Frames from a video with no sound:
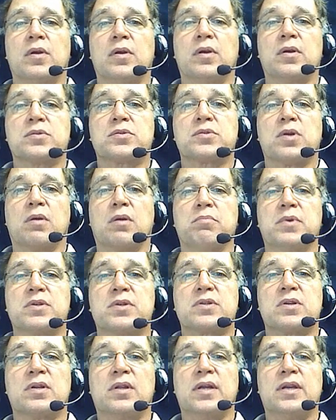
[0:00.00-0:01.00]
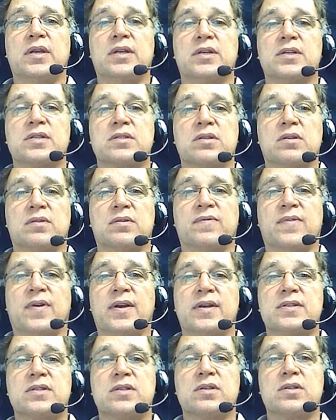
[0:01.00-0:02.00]
Here's our miscellaneous
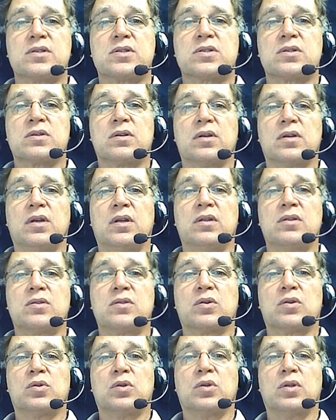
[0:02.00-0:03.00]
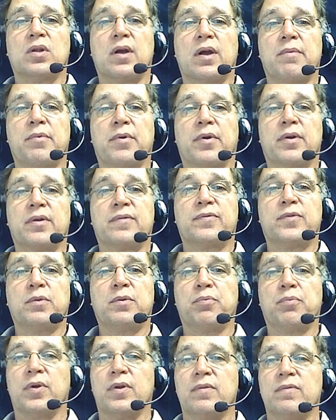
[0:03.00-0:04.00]
devices internal library
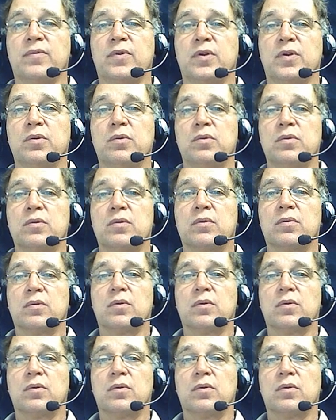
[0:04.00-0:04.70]
footprint view.